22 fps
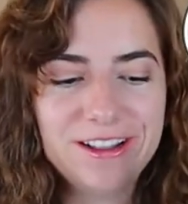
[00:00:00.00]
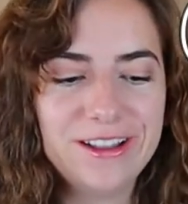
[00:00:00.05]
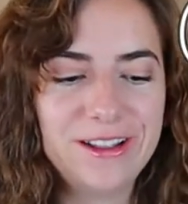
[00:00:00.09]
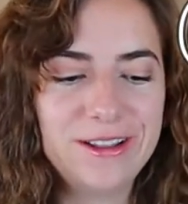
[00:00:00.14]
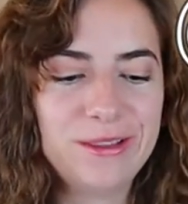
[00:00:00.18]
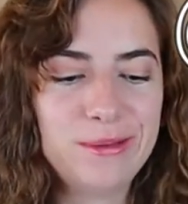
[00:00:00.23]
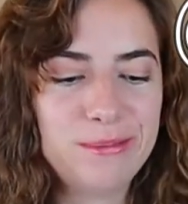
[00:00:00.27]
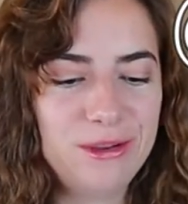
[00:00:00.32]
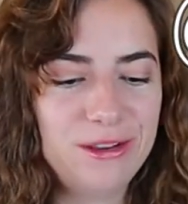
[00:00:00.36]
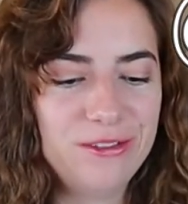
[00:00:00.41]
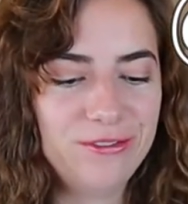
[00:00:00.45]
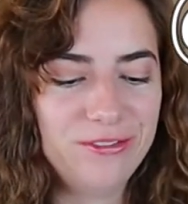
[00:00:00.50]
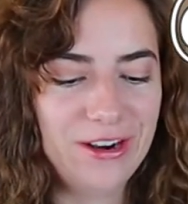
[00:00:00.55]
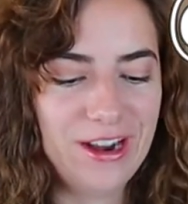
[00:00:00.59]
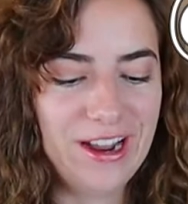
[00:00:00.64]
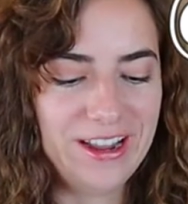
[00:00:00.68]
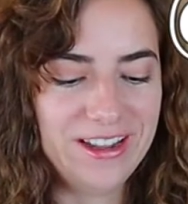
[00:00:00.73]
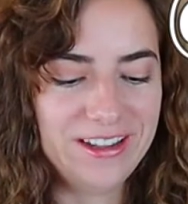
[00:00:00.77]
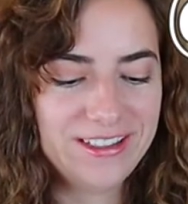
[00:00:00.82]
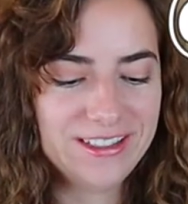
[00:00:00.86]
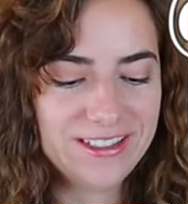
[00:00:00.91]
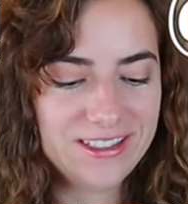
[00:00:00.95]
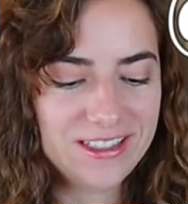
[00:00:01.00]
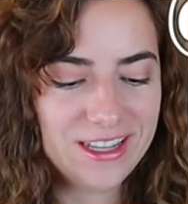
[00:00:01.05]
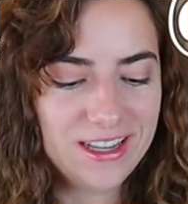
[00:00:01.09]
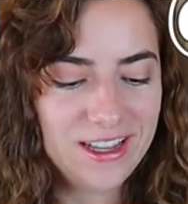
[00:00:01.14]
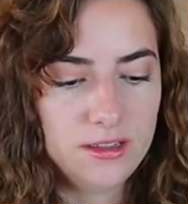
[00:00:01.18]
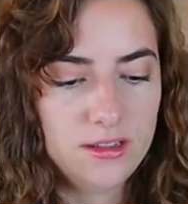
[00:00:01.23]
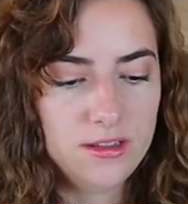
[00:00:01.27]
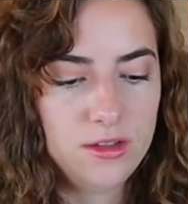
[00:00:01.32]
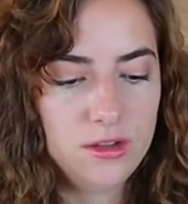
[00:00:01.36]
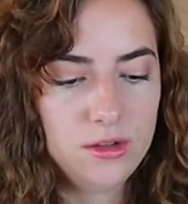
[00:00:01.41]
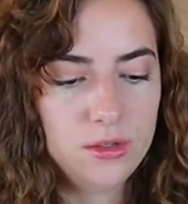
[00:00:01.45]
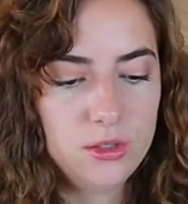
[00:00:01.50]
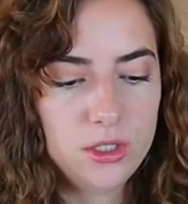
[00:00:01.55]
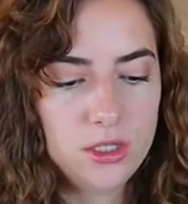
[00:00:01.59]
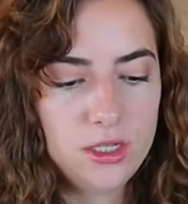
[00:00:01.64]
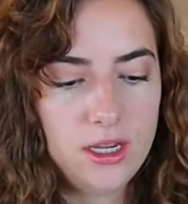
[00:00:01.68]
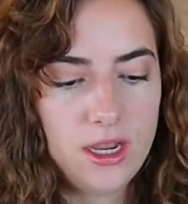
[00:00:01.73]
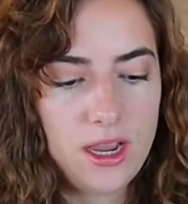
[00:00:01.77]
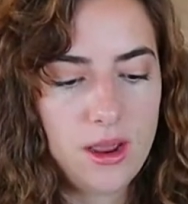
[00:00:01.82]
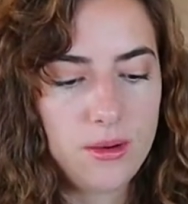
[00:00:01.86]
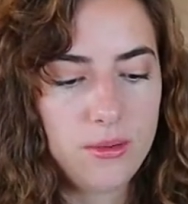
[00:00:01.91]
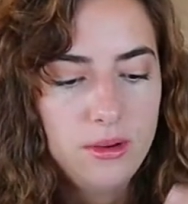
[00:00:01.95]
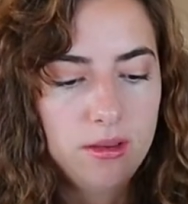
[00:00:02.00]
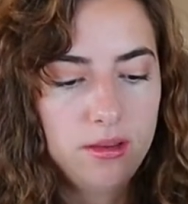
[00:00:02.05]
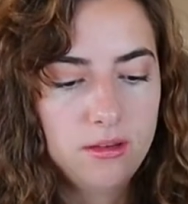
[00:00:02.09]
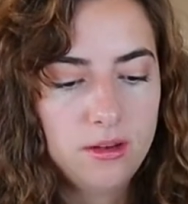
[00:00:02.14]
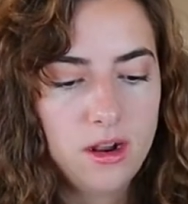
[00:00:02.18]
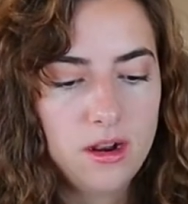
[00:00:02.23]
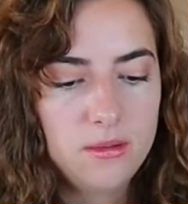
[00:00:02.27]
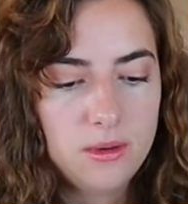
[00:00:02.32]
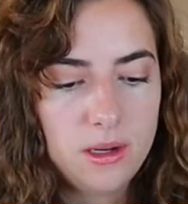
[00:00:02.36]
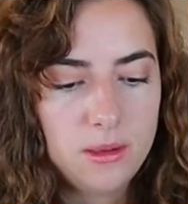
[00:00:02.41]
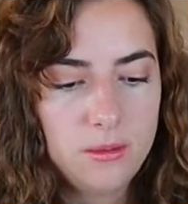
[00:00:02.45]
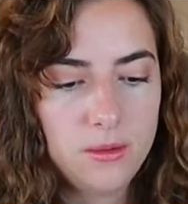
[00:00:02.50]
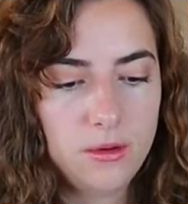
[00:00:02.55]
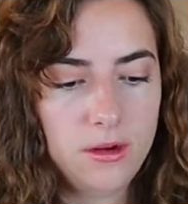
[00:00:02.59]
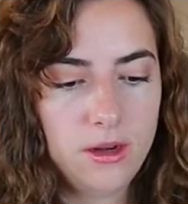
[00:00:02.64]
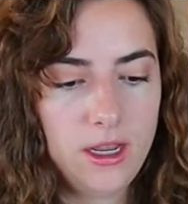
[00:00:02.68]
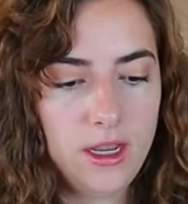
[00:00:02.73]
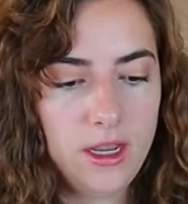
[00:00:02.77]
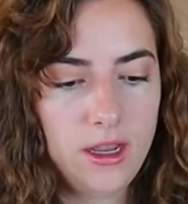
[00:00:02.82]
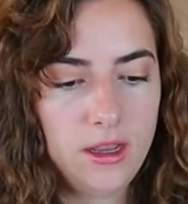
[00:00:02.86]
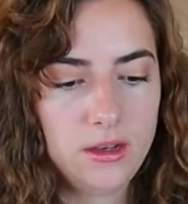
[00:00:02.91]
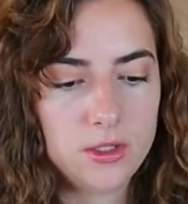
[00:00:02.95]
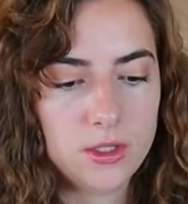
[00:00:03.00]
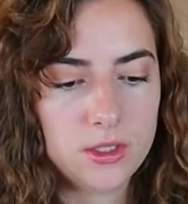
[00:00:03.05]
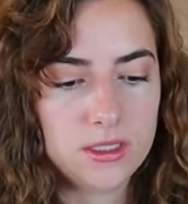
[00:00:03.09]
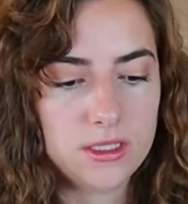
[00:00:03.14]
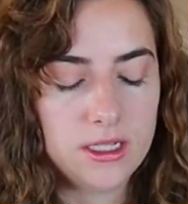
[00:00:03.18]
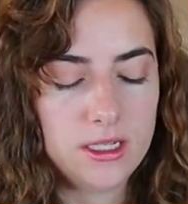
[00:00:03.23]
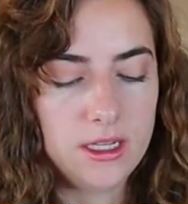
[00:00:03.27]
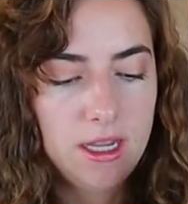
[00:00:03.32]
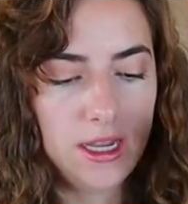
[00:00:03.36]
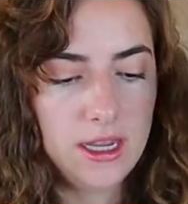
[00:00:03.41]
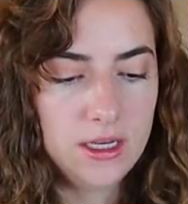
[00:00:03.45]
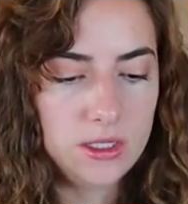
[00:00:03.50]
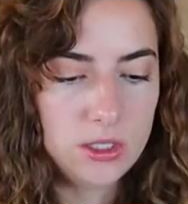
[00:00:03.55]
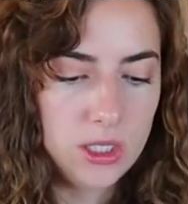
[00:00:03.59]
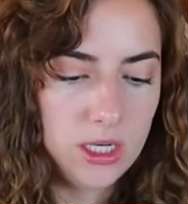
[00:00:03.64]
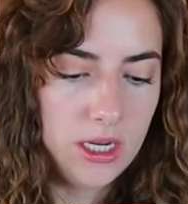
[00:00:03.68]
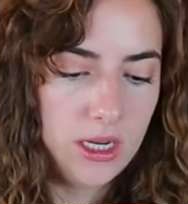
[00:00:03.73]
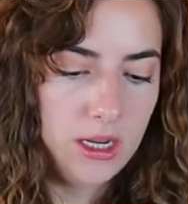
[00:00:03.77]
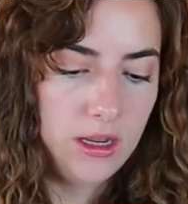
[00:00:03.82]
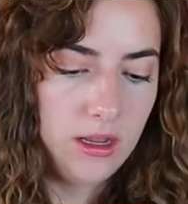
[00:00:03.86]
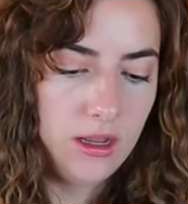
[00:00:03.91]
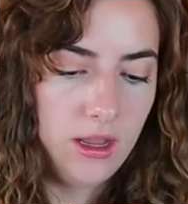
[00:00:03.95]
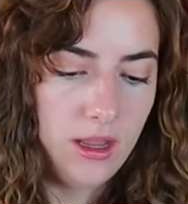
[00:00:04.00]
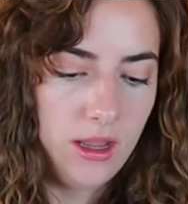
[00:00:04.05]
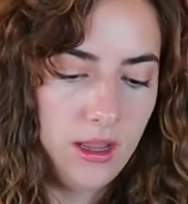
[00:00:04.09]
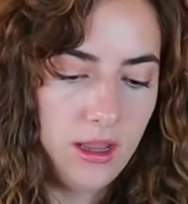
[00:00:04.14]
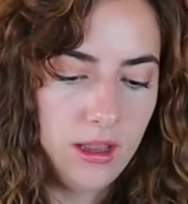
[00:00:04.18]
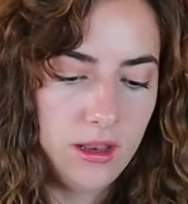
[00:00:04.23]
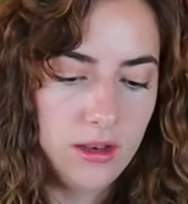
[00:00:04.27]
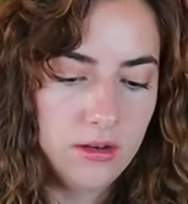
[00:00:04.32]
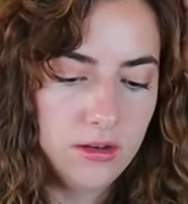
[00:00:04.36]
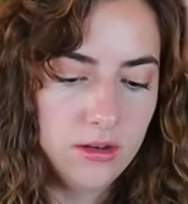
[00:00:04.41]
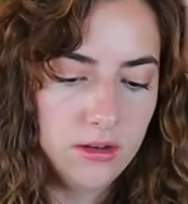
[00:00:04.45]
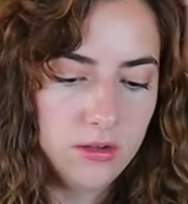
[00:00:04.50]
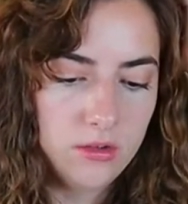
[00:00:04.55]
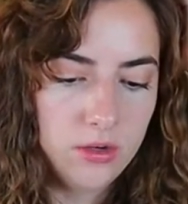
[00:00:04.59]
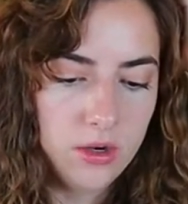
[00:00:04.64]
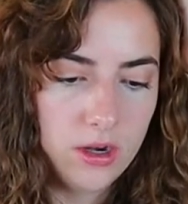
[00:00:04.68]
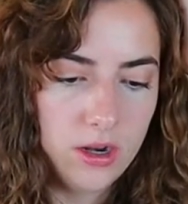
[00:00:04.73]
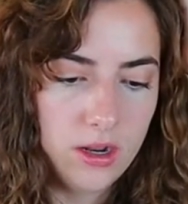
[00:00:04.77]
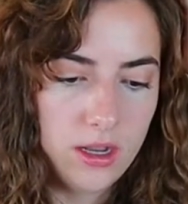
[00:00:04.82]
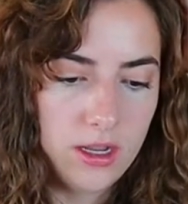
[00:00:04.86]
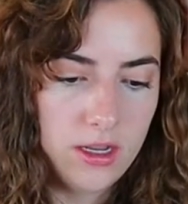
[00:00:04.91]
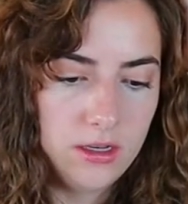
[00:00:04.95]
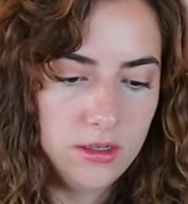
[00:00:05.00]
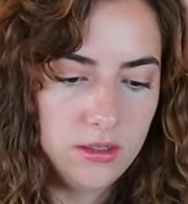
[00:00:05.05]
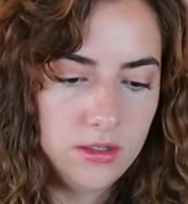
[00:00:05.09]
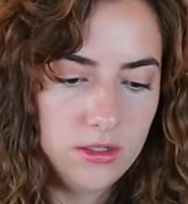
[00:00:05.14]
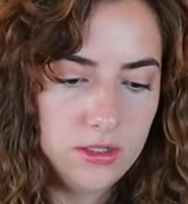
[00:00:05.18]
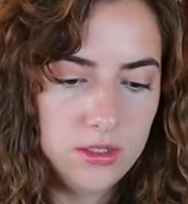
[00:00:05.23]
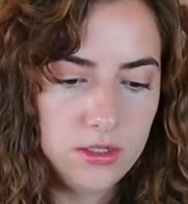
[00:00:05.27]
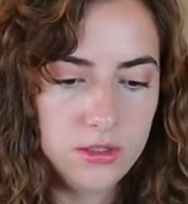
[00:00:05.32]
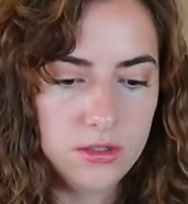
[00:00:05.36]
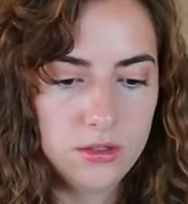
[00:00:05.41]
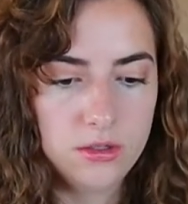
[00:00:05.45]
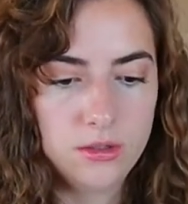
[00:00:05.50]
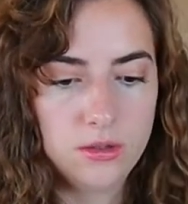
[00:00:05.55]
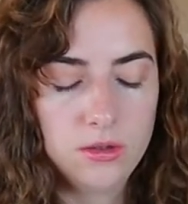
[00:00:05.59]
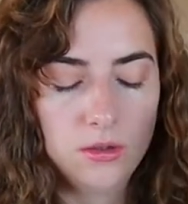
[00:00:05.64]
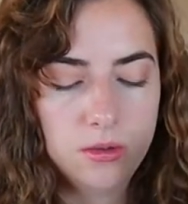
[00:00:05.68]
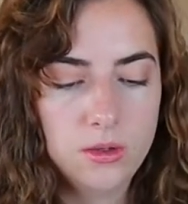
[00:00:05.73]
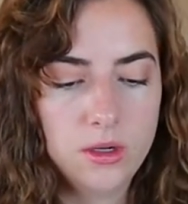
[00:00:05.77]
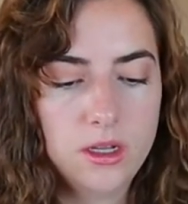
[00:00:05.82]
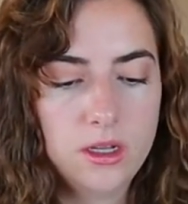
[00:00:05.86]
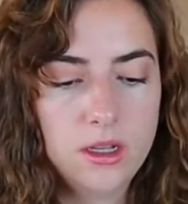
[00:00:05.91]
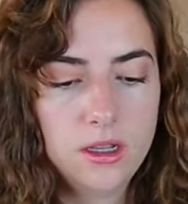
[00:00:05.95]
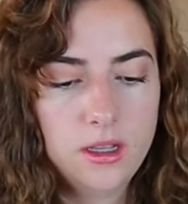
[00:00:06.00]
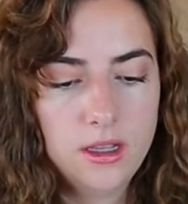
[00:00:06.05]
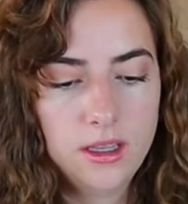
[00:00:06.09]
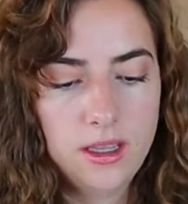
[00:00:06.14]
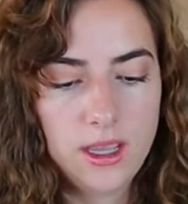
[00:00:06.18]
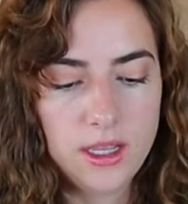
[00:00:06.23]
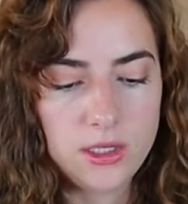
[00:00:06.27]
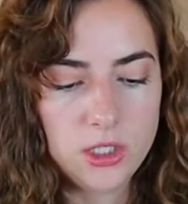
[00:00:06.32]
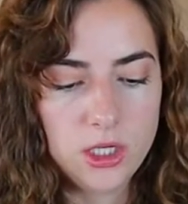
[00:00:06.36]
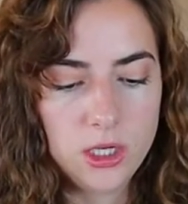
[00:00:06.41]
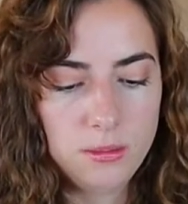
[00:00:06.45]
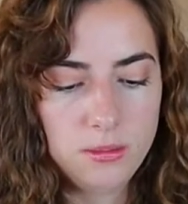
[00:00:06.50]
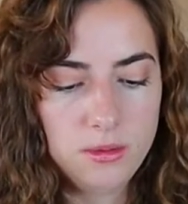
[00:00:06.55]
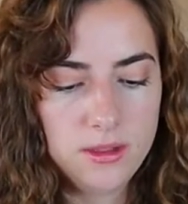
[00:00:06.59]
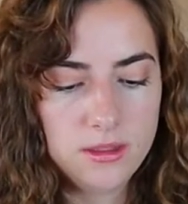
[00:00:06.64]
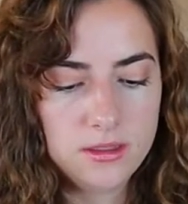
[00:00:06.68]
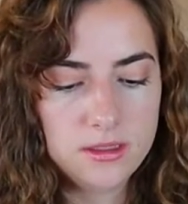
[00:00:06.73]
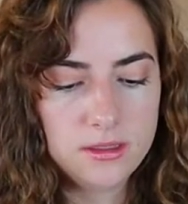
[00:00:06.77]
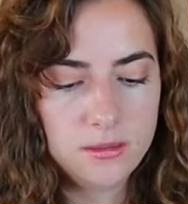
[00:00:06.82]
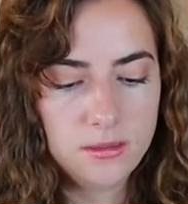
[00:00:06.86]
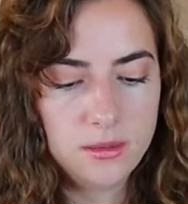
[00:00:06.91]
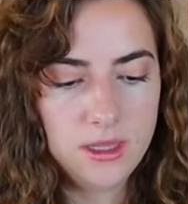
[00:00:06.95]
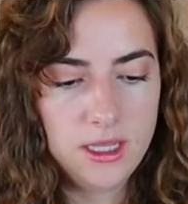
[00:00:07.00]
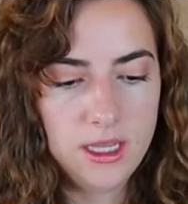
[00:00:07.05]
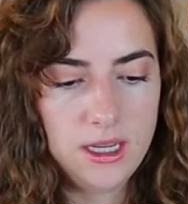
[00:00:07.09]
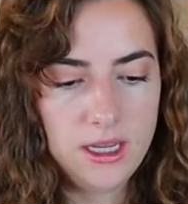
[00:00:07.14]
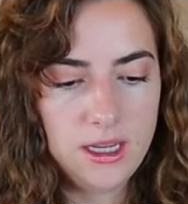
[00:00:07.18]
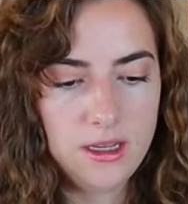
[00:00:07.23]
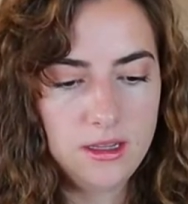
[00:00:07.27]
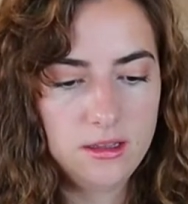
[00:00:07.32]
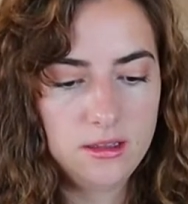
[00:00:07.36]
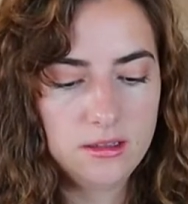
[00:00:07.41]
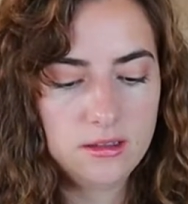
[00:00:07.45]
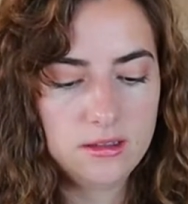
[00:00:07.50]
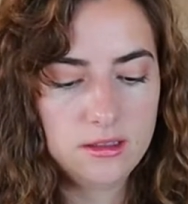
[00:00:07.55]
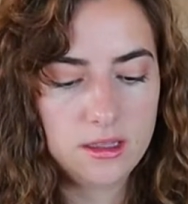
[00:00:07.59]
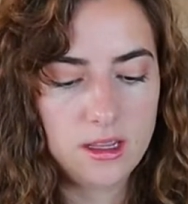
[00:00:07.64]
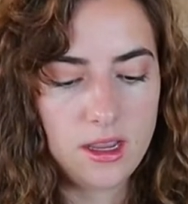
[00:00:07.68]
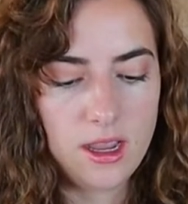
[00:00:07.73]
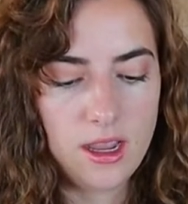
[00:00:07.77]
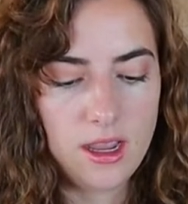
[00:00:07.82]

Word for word: Let's be friends. That's usually how I start my morning, just engaging and trying to catch up on some things,